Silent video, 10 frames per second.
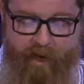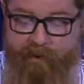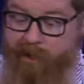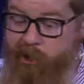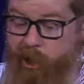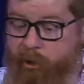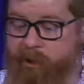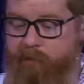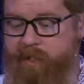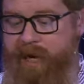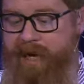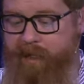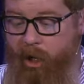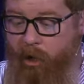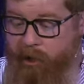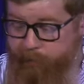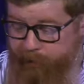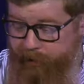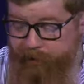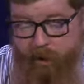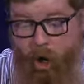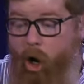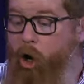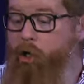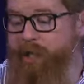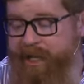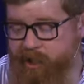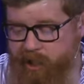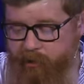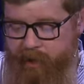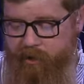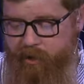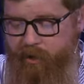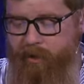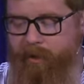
Then Joseph died and all his brothers and all that generation.